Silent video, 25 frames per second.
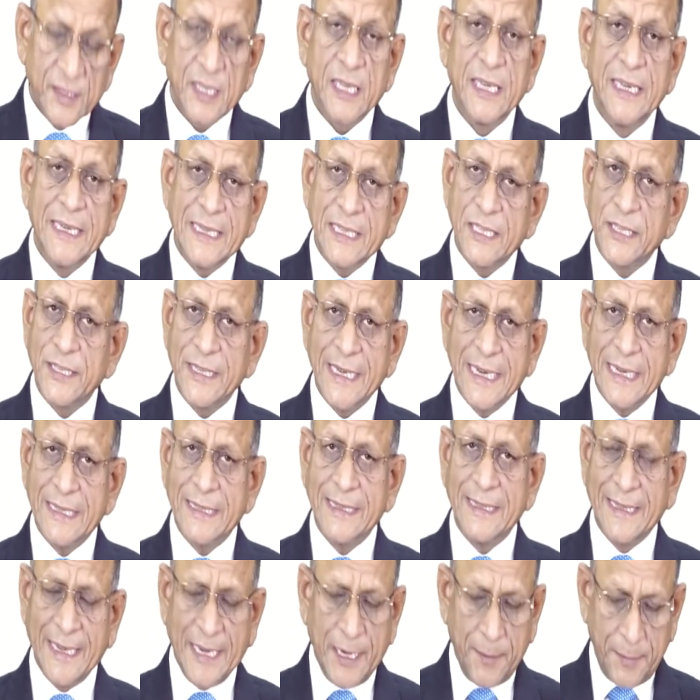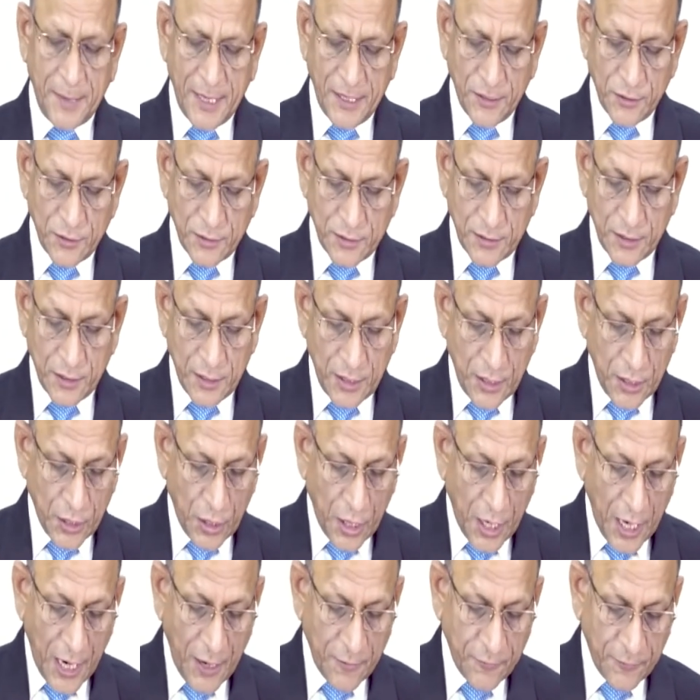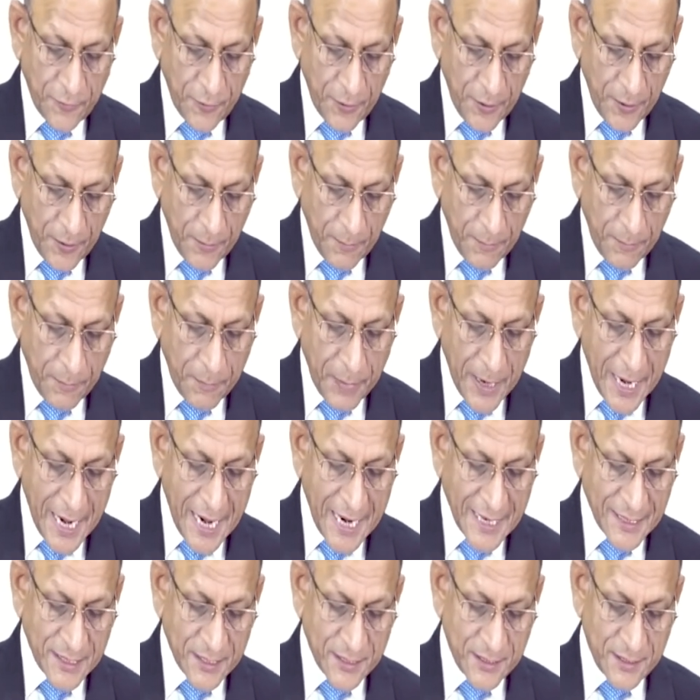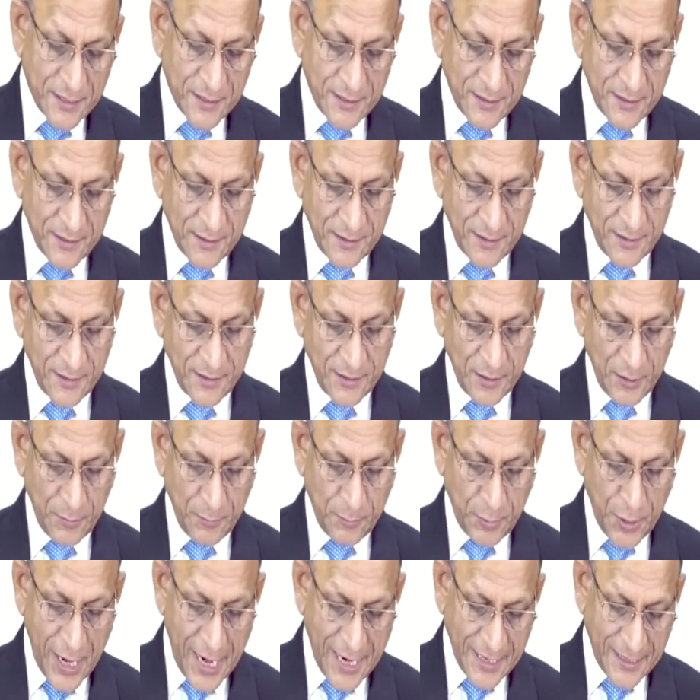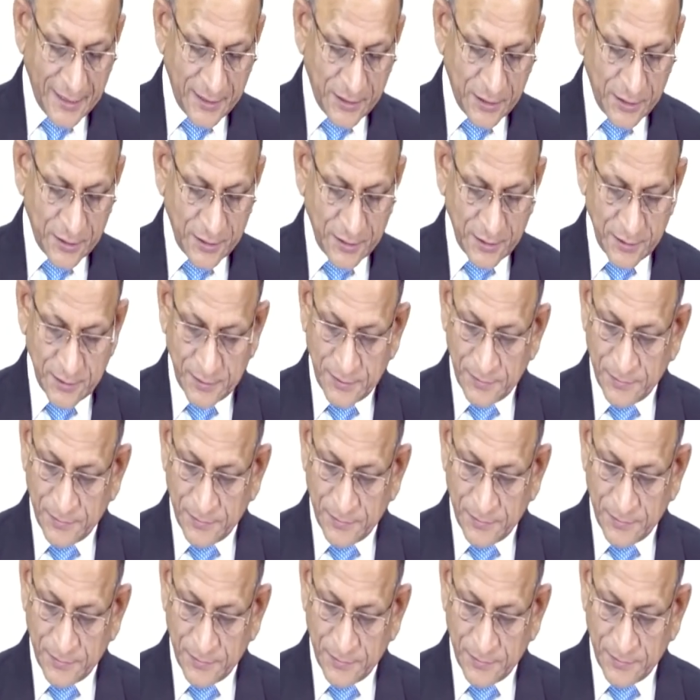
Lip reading: it shares the database of parts, products,